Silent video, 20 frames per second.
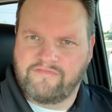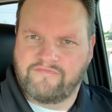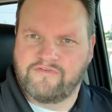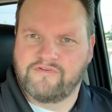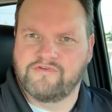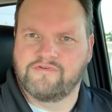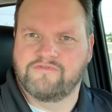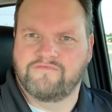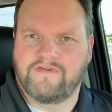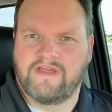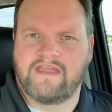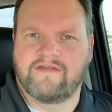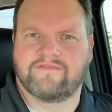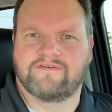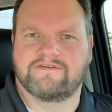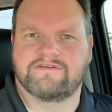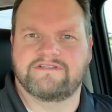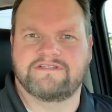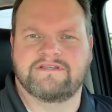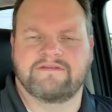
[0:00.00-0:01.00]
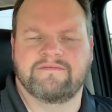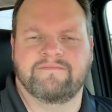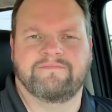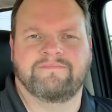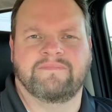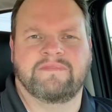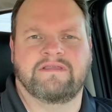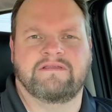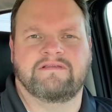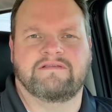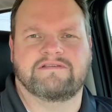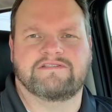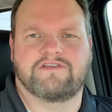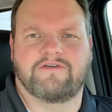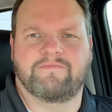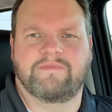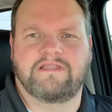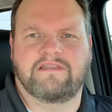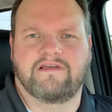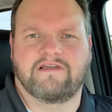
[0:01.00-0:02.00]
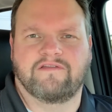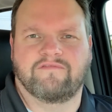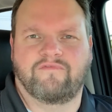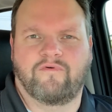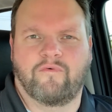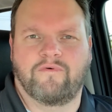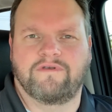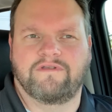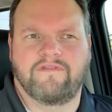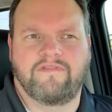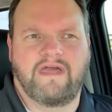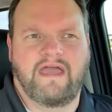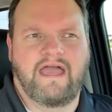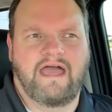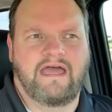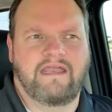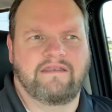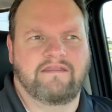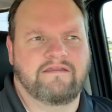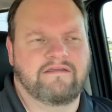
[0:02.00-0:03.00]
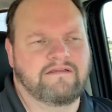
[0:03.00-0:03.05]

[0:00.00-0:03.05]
food favors. So be looking forward to that.